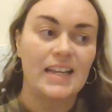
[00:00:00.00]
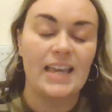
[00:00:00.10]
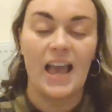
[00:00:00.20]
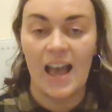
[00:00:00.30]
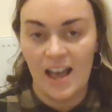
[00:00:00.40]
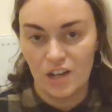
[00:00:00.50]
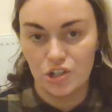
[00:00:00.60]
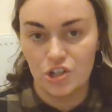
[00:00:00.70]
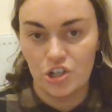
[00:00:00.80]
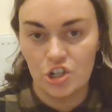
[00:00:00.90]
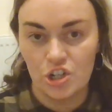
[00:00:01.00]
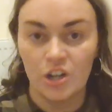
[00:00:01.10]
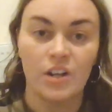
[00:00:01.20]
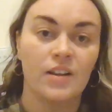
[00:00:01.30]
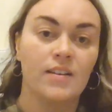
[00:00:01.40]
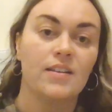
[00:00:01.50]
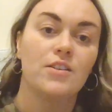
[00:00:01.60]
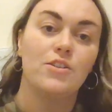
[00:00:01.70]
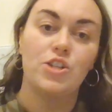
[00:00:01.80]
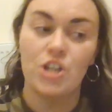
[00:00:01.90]
catch,
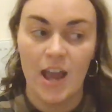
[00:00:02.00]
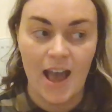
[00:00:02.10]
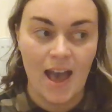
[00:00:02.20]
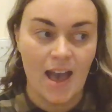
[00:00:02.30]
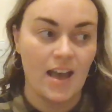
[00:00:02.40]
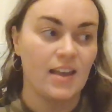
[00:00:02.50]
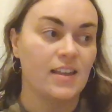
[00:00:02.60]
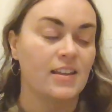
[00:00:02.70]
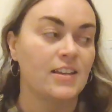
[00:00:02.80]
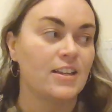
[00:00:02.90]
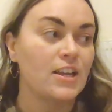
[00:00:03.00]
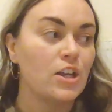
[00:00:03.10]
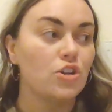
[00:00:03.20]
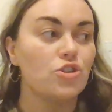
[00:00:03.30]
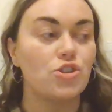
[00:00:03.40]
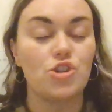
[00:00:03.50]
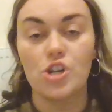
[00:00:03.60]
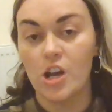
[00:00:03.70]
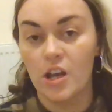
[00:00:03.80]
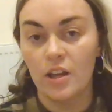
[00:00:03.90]
chair,
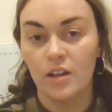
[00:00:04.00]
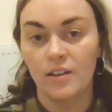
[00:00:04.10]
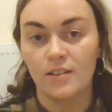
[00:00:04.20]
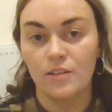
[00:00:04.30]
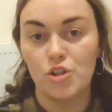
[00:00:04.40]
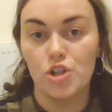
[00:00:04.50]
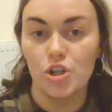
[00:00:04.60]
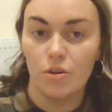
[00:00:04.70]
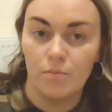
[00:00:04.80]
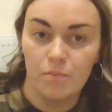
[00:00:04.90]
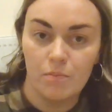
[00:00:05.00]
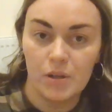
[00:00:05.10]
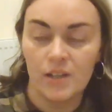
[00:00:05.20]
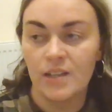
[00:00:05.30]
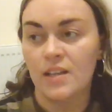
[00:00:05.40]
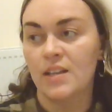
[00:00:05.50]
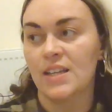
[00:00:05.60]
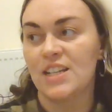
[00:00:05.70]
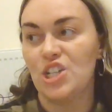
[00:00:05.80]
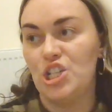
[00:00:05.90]
j, jump,
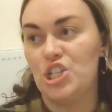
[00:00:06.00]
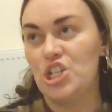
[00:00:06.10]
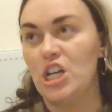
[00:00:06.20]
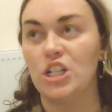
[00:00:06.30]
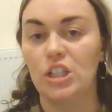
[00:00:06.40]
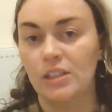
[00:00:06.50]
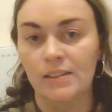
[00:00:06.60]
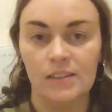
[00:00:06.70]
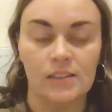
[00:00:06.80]
jiggle,